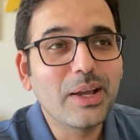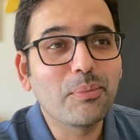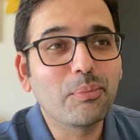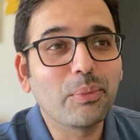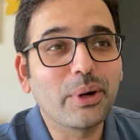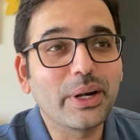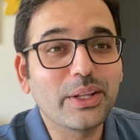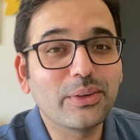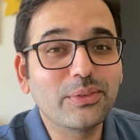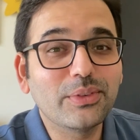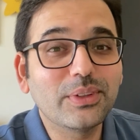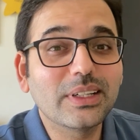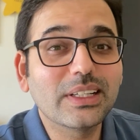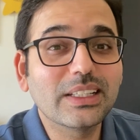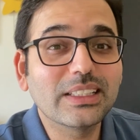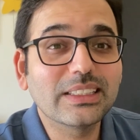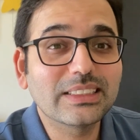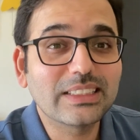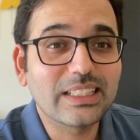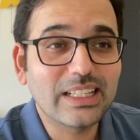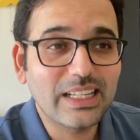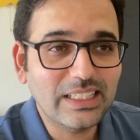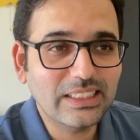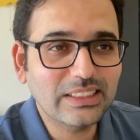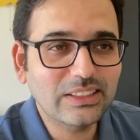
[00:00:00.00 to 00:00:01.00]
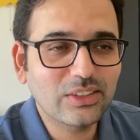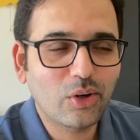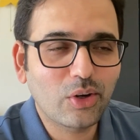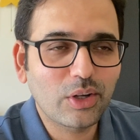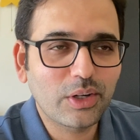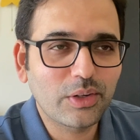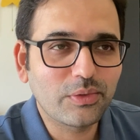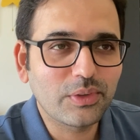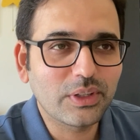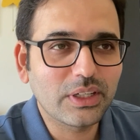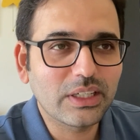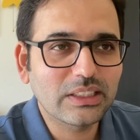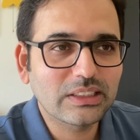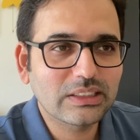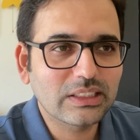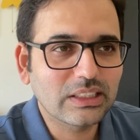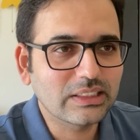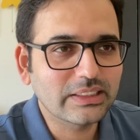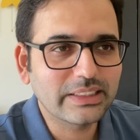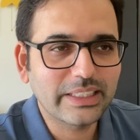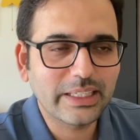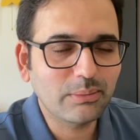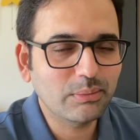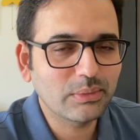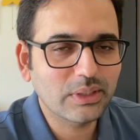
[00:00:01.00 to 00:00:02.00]
But if it is less, or if it is the
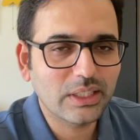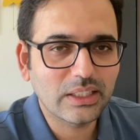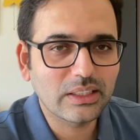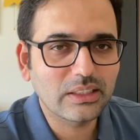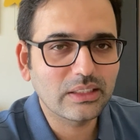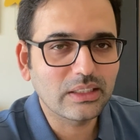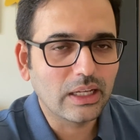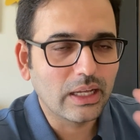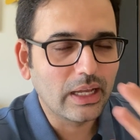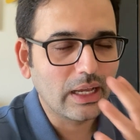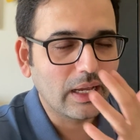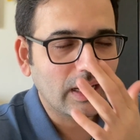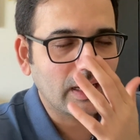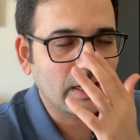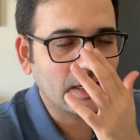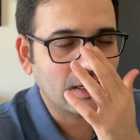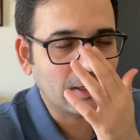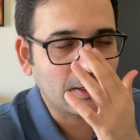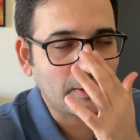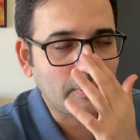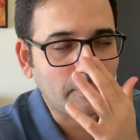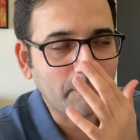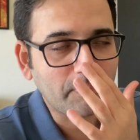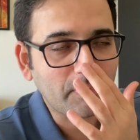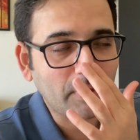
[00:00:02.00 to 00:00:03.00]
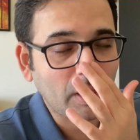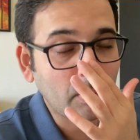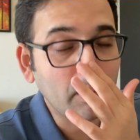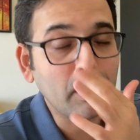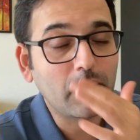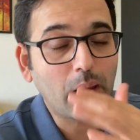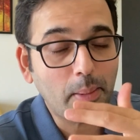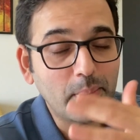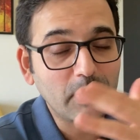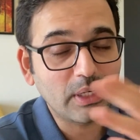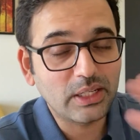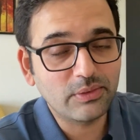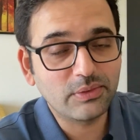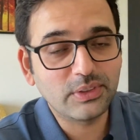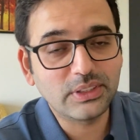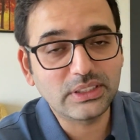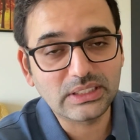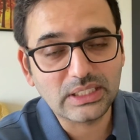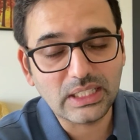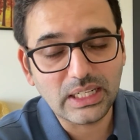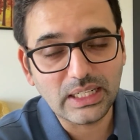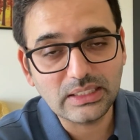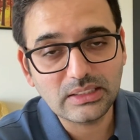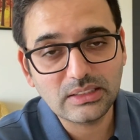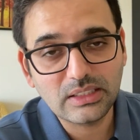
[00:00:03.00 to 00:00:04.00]
same, then if
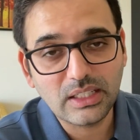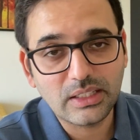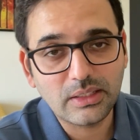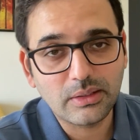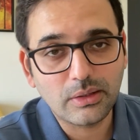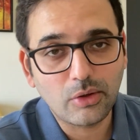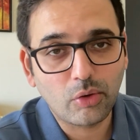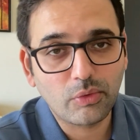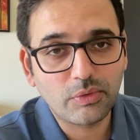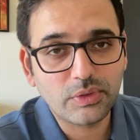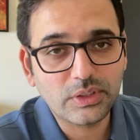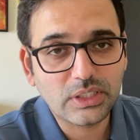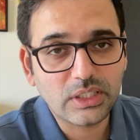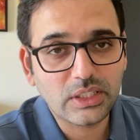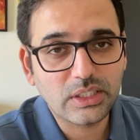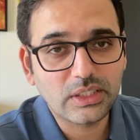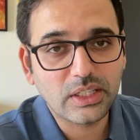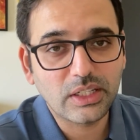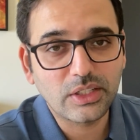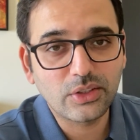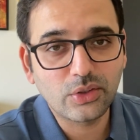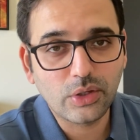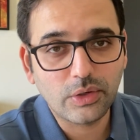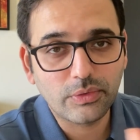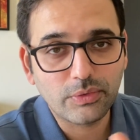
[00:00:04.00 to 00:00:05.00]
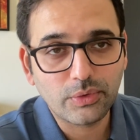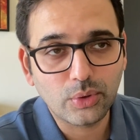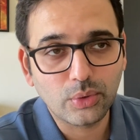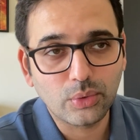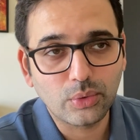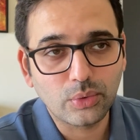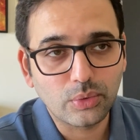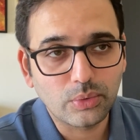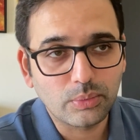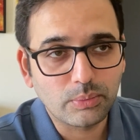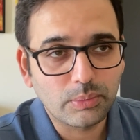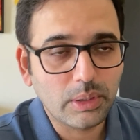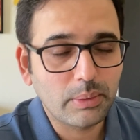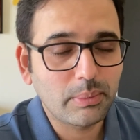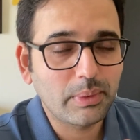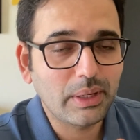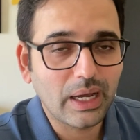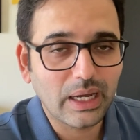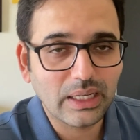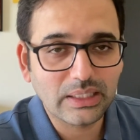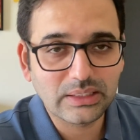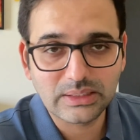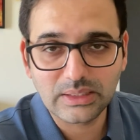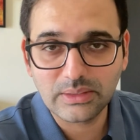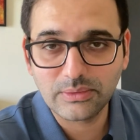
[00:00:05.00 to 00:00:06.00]
it's less, then obviously then you have to maybe
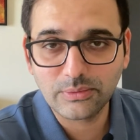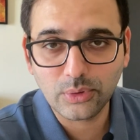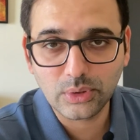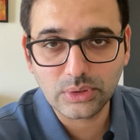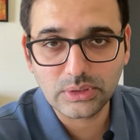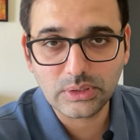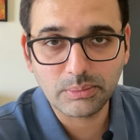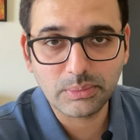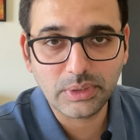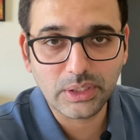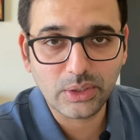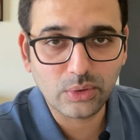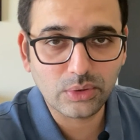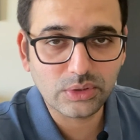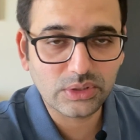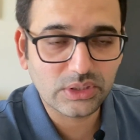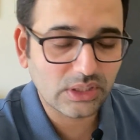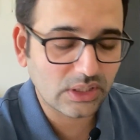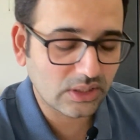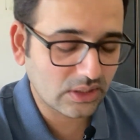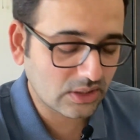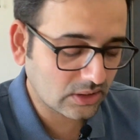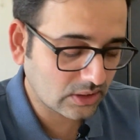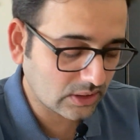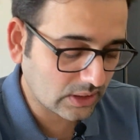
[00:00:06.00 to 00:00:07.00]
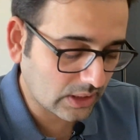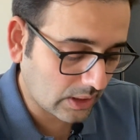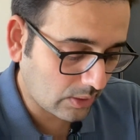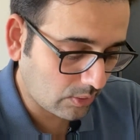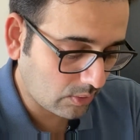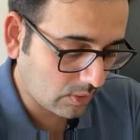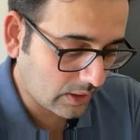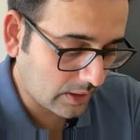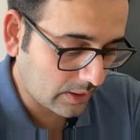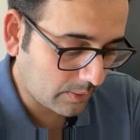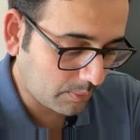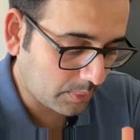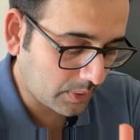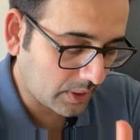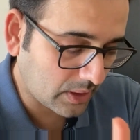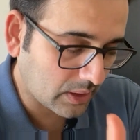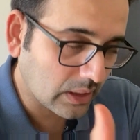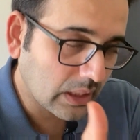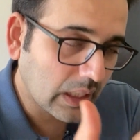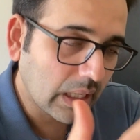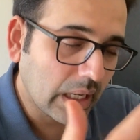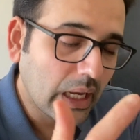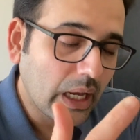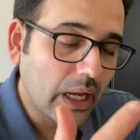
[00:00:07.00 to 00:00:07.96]
ask them for some negotiations around that part.